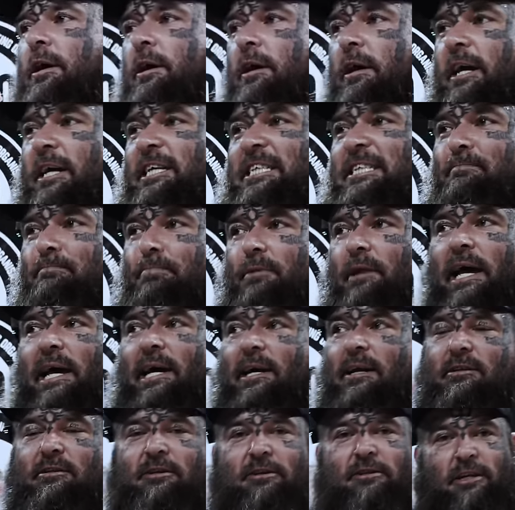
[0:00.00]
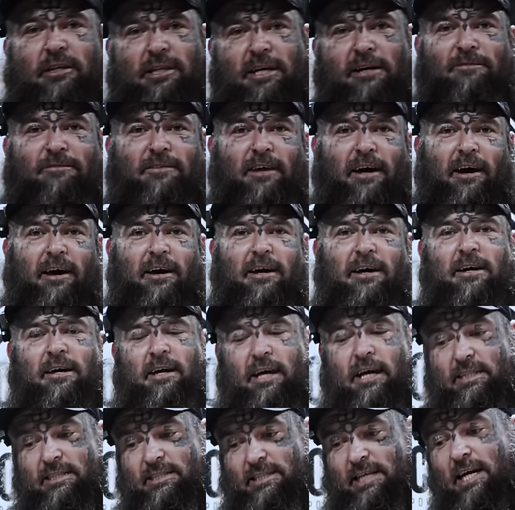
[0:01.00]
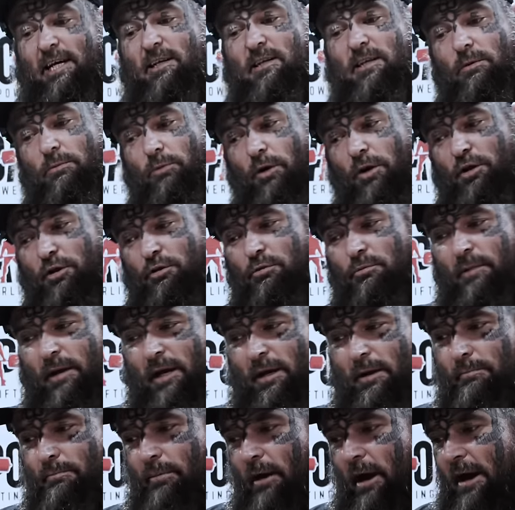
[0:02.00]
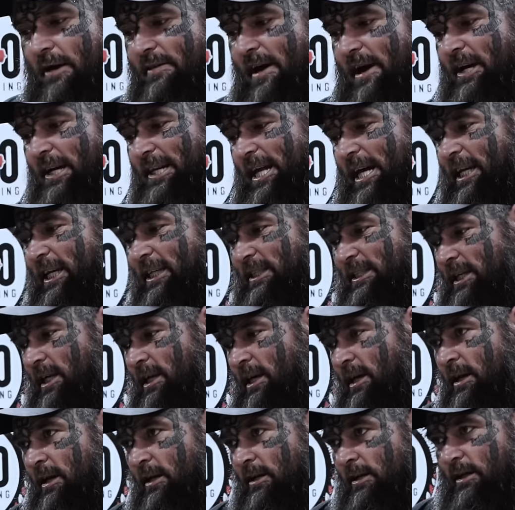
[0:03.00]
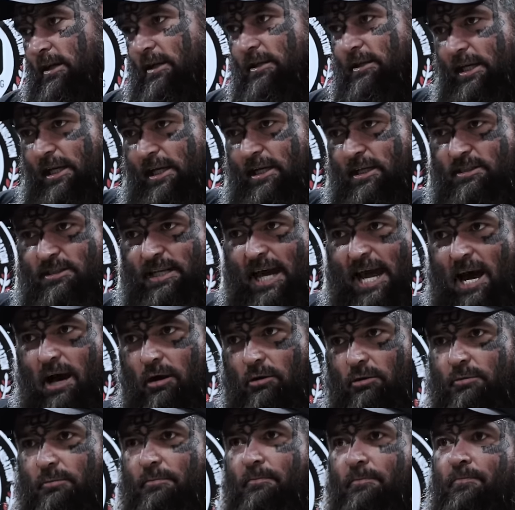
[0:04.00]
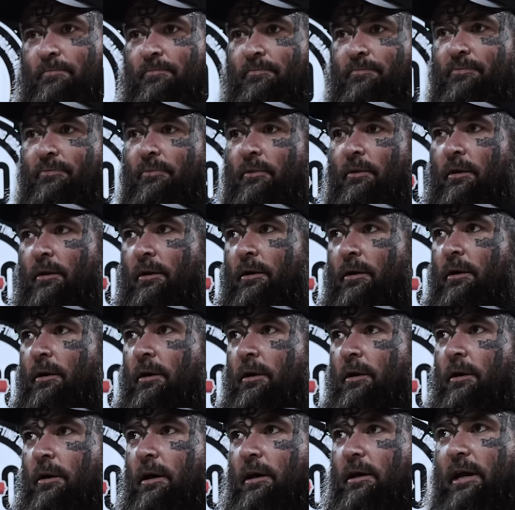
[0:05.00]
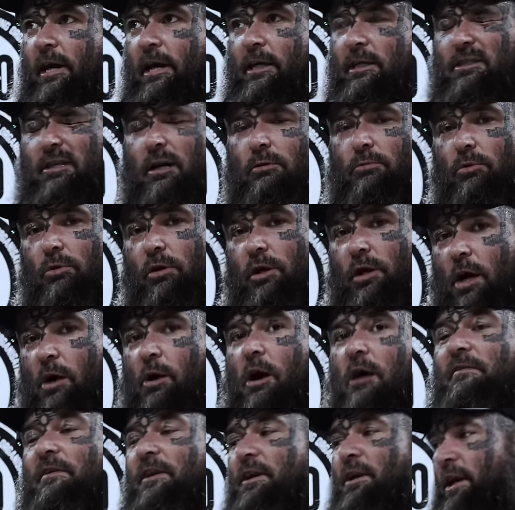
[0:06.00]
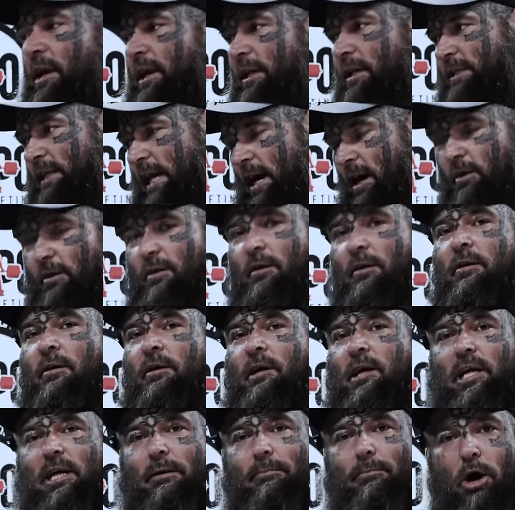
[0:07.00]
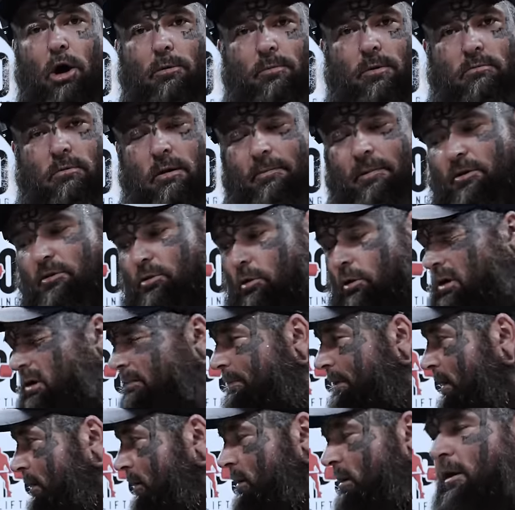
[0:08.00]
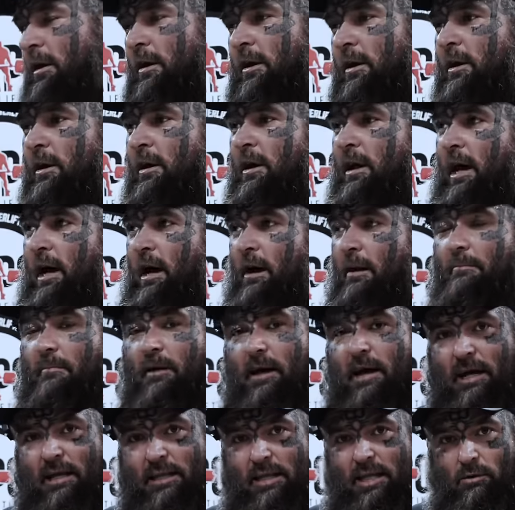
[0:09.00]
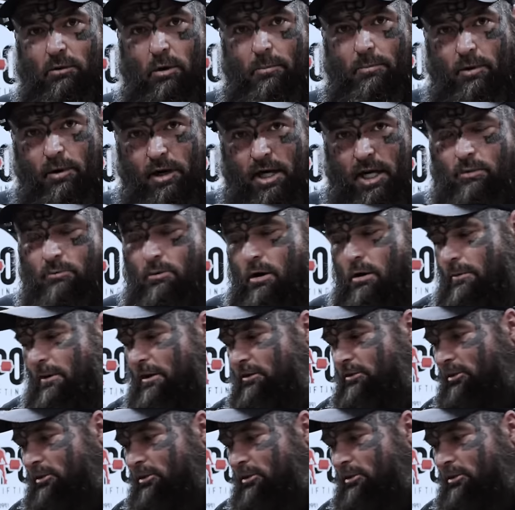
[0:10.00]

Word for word: explain to the lifter exactly what you mean by that, and that is knees out. Okay, so we'll go over knees out in a moment when we talk about um, our lower body and what we're